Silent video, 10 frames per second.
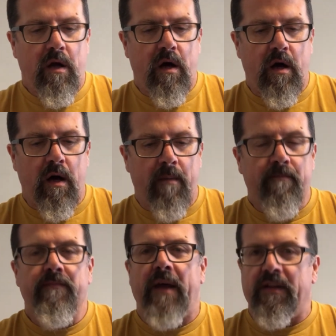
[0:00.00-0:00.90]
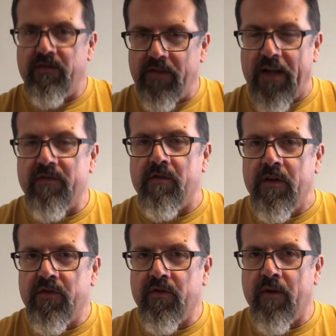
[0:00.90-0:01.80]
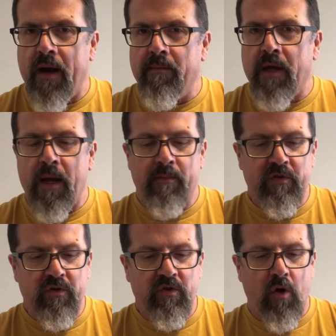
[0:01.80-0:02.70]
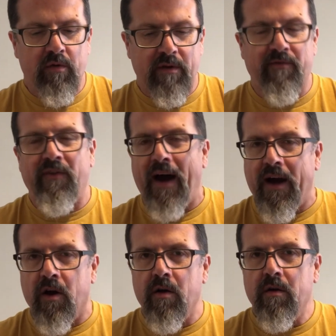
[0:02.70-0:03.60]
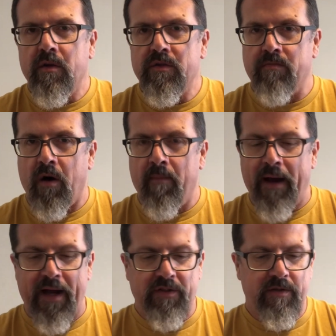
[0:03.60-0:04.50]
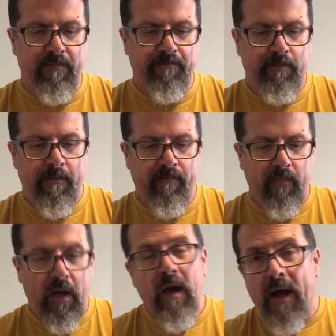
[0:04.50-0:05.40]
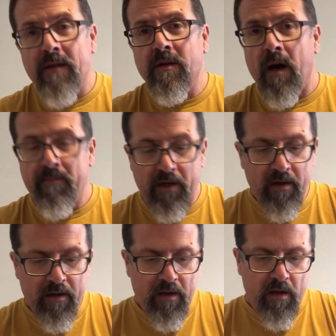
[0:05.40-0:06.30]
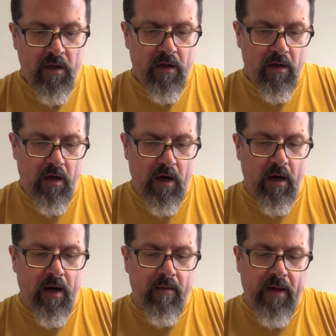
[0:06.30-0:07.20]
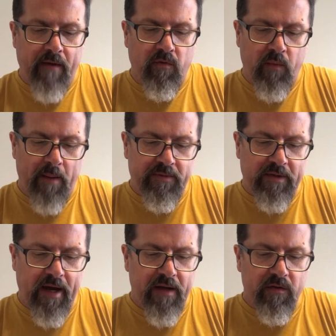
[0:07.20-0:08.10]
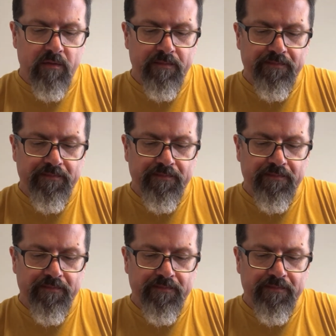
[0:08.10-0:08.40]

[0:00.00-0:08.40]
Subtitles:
That's their Instagram name, Stoke the Fire Small Batch. And the company, they have a website